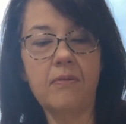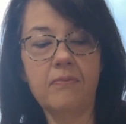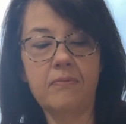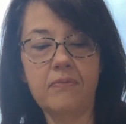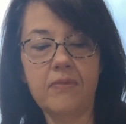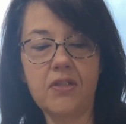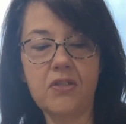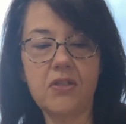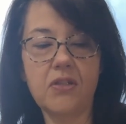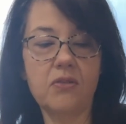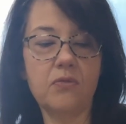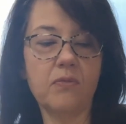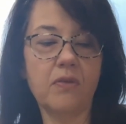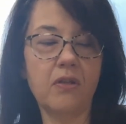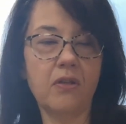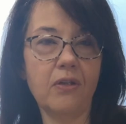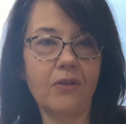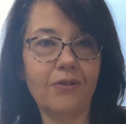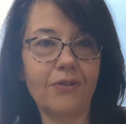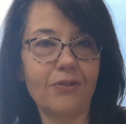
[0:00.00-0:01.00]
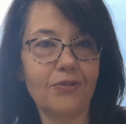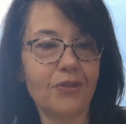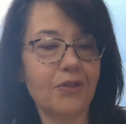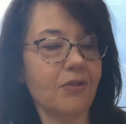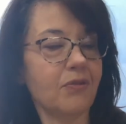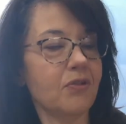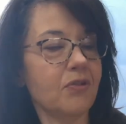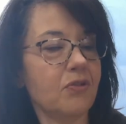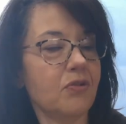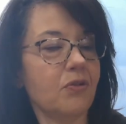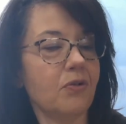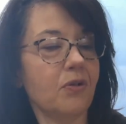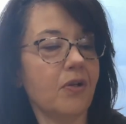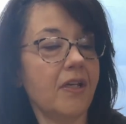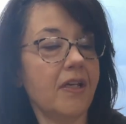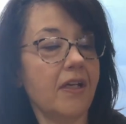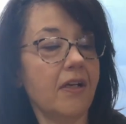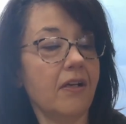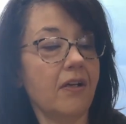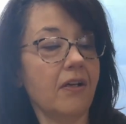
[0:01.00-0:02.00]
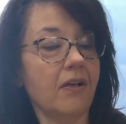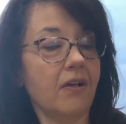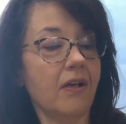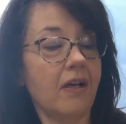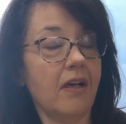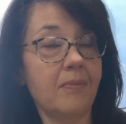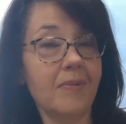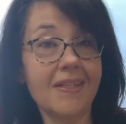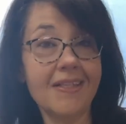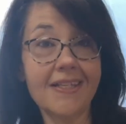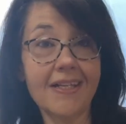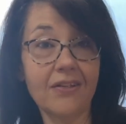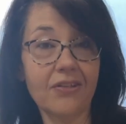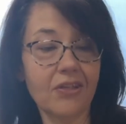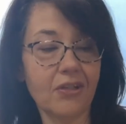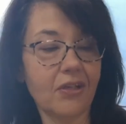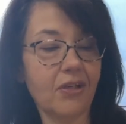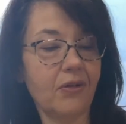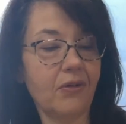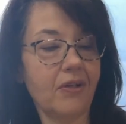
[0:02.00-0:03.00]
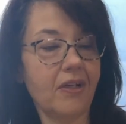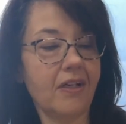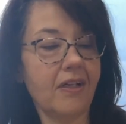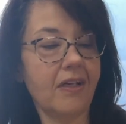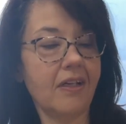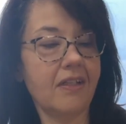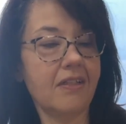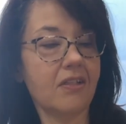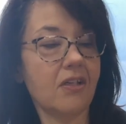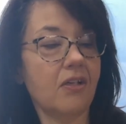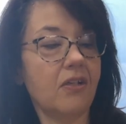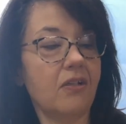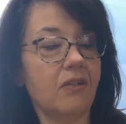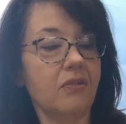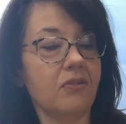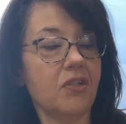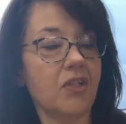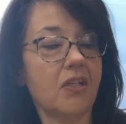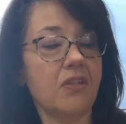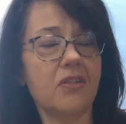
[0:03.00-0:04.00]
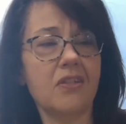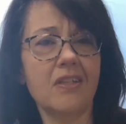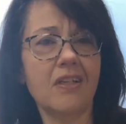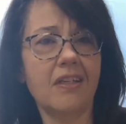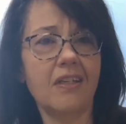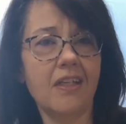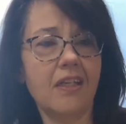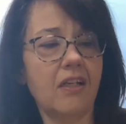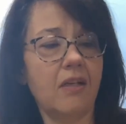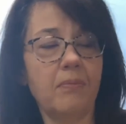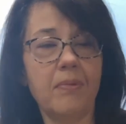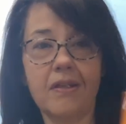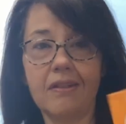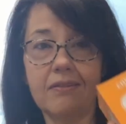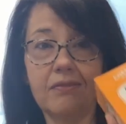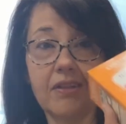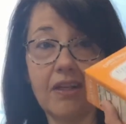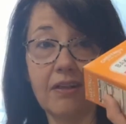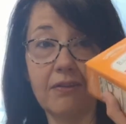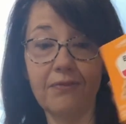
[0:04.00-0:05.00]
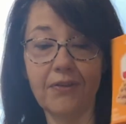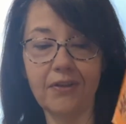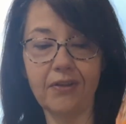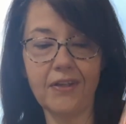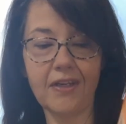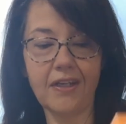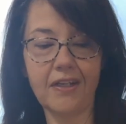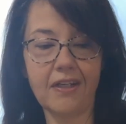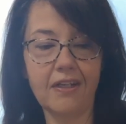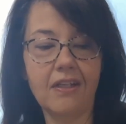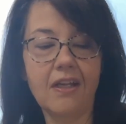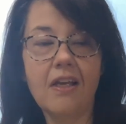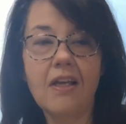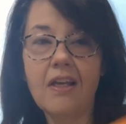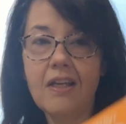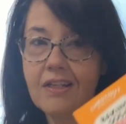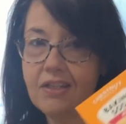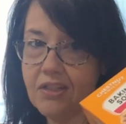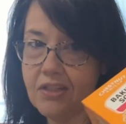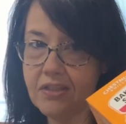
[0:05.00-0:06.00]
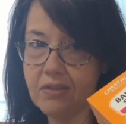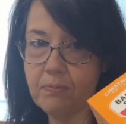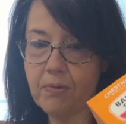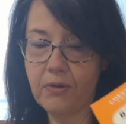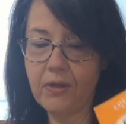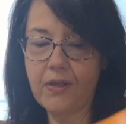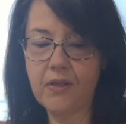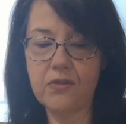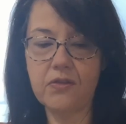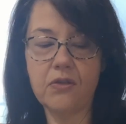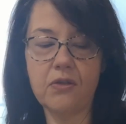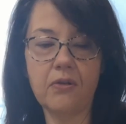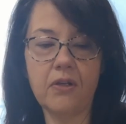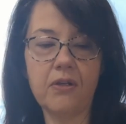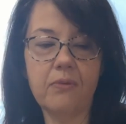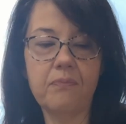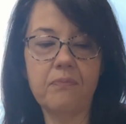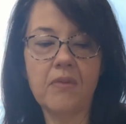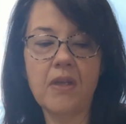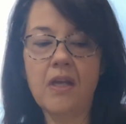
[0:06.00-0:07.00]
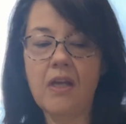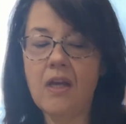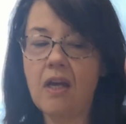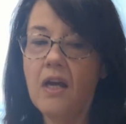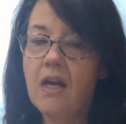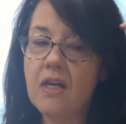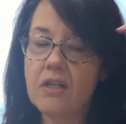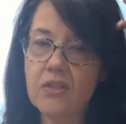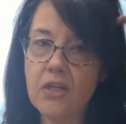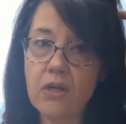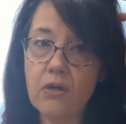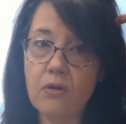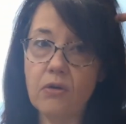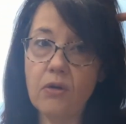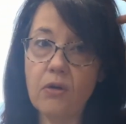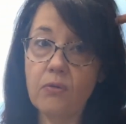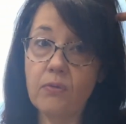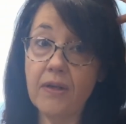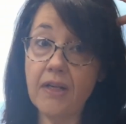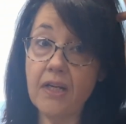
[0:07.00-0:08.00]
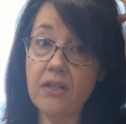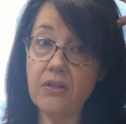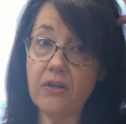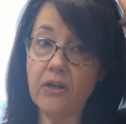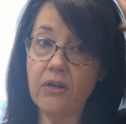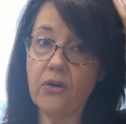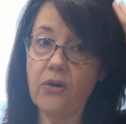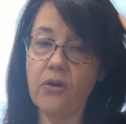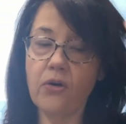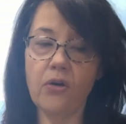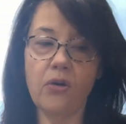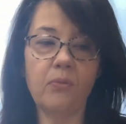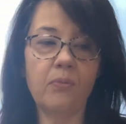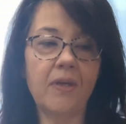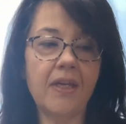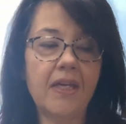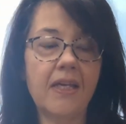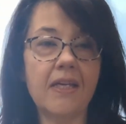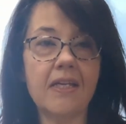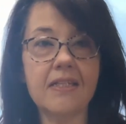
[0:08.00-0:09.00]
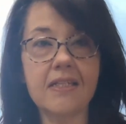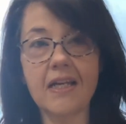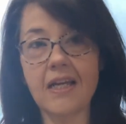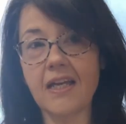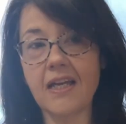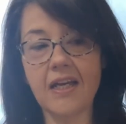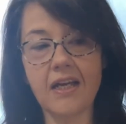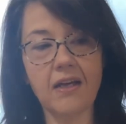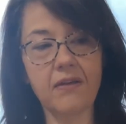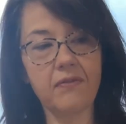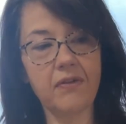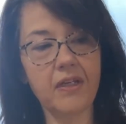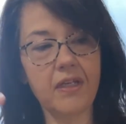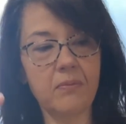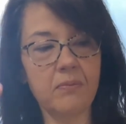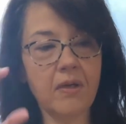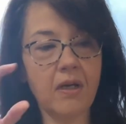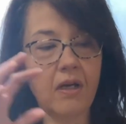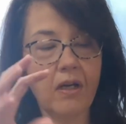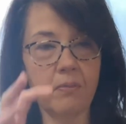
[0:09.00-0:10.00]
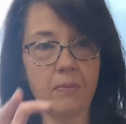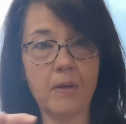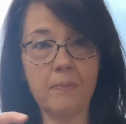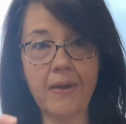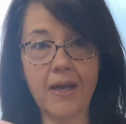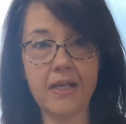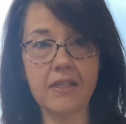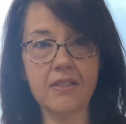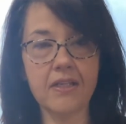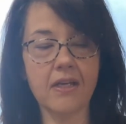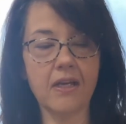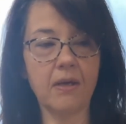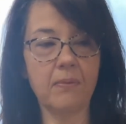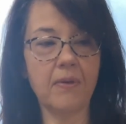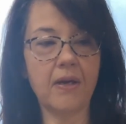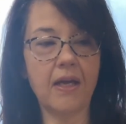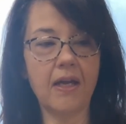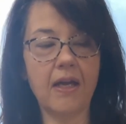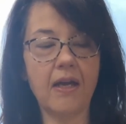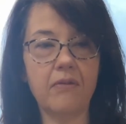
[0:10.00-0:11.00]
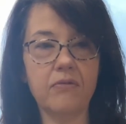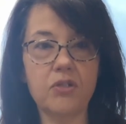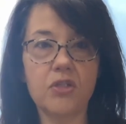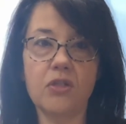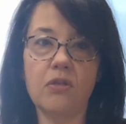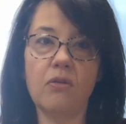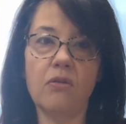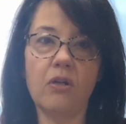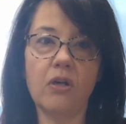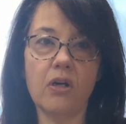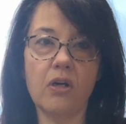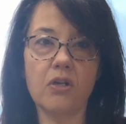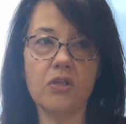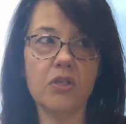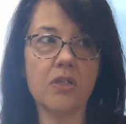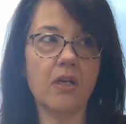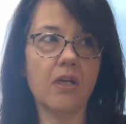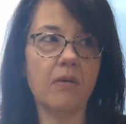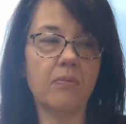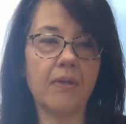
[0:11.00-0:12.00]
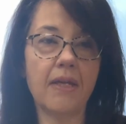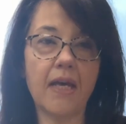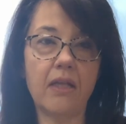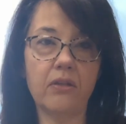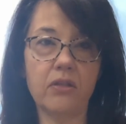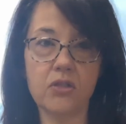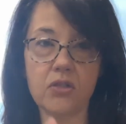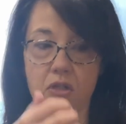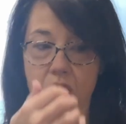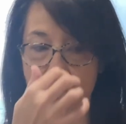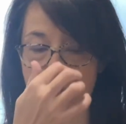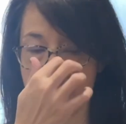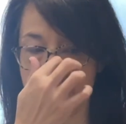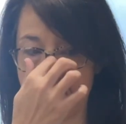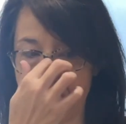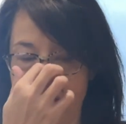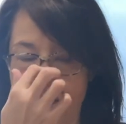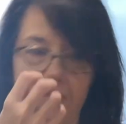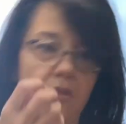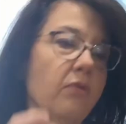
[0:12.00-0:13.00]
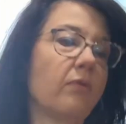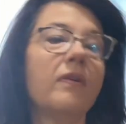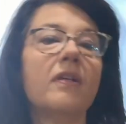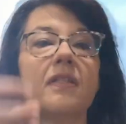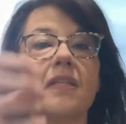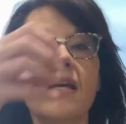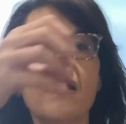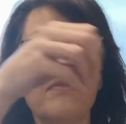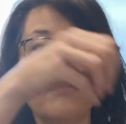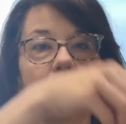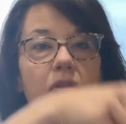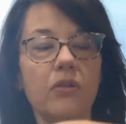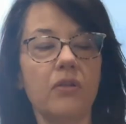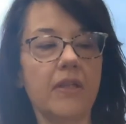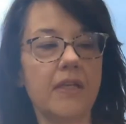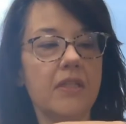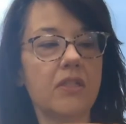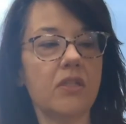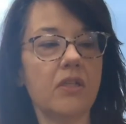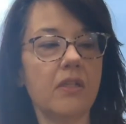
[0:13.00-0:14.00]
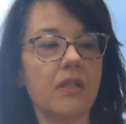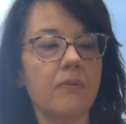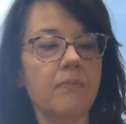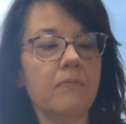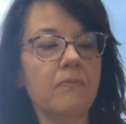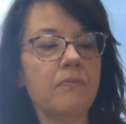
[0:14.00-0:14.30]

This is one local to a store here. I'm in South Dakota. It's called Chestnut Hill, but I'm not affiliated, just baking soda. So what I do at home is I have on my bathtub, I have 2 large gallon jars, and the ones that have the little lids on it,